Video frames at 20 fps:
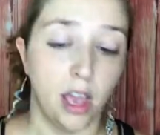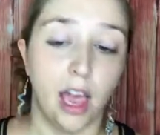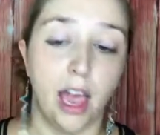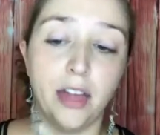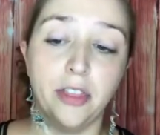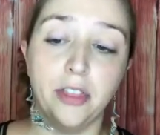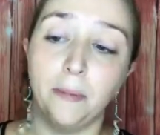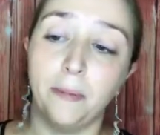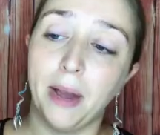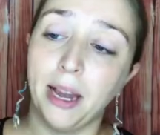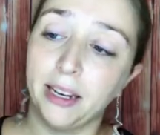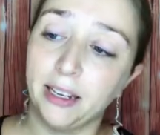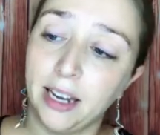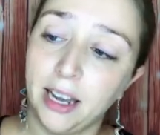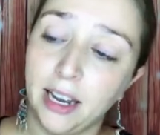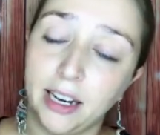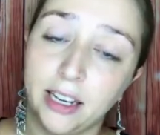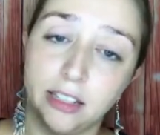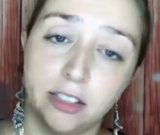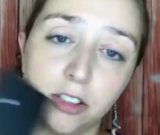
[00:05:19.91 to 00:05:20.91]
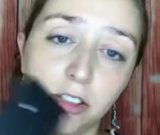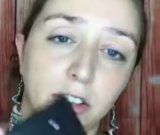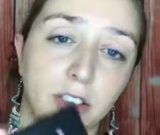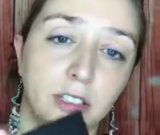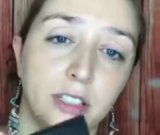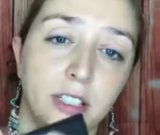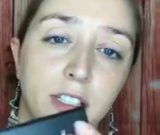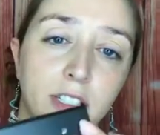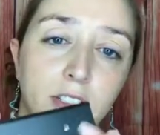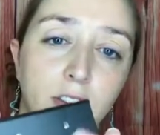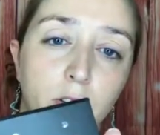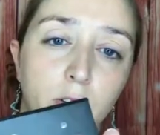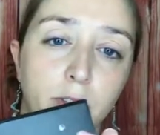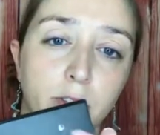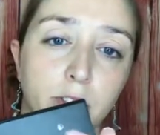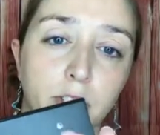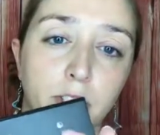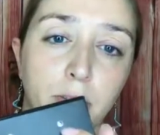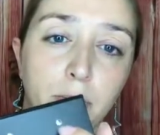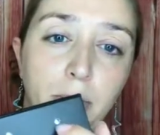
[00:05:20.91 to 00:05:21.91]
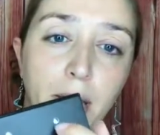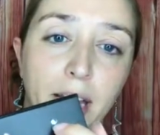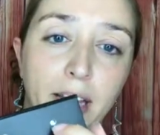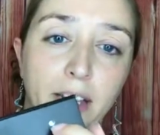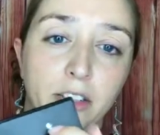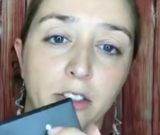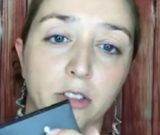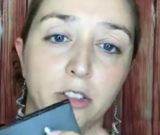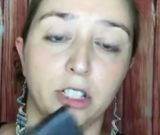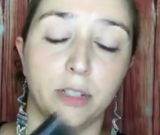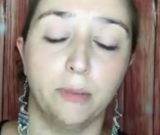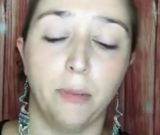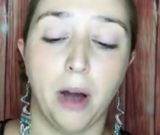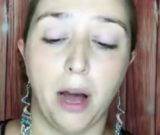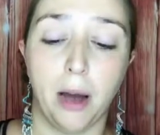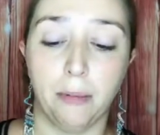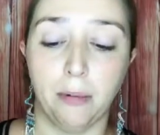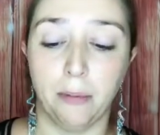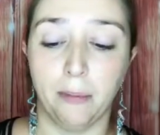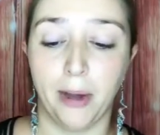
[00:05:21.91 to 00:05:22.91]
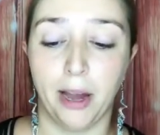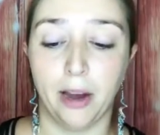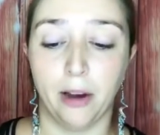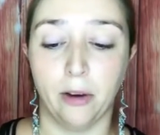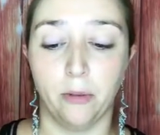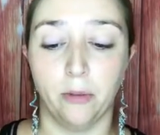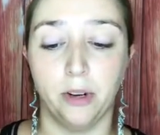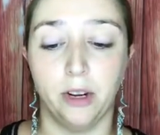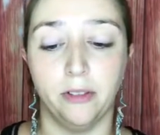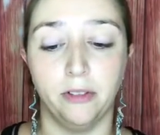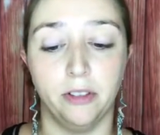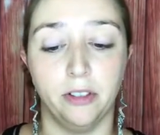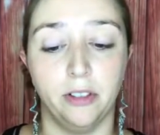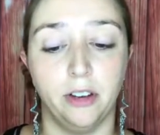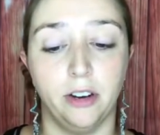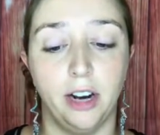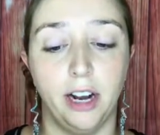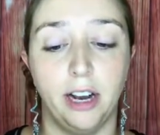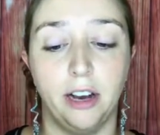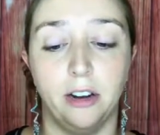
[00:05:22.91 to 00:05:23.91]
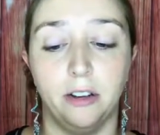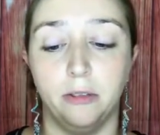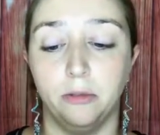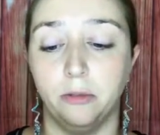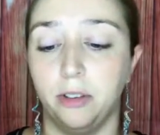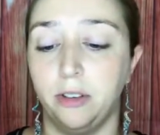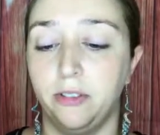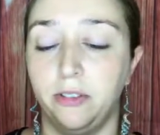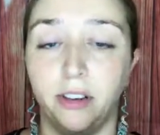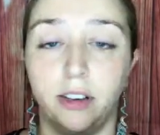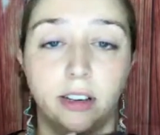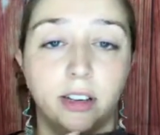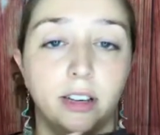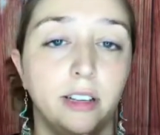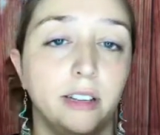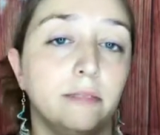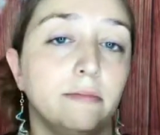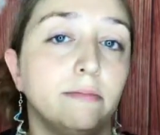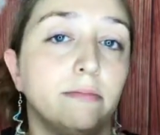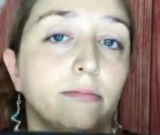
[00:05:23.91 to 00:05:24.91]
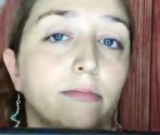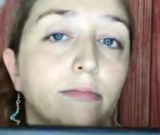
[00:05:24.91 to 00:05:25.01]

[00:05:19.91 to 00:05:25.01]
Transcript: and they're magnetic, so you can see these holes in the back, so you just pop them out whenever they're out, refill it.